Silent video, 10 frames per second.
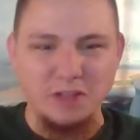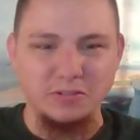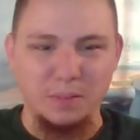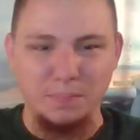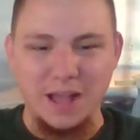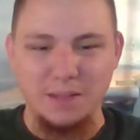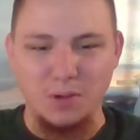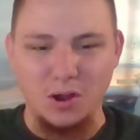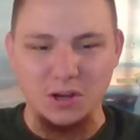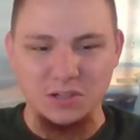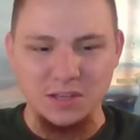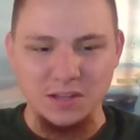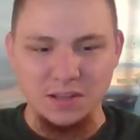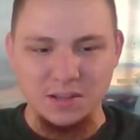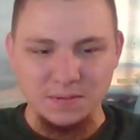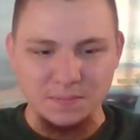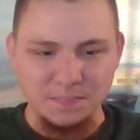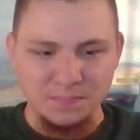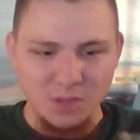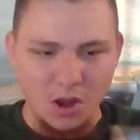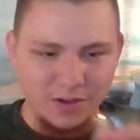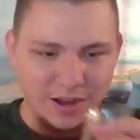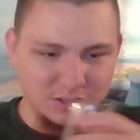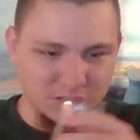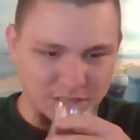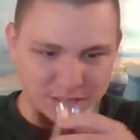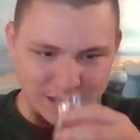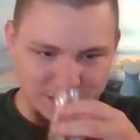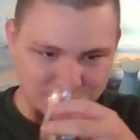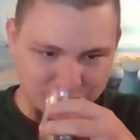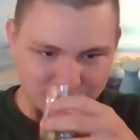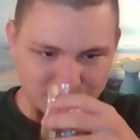with the black bars. Alright, let's just taste this.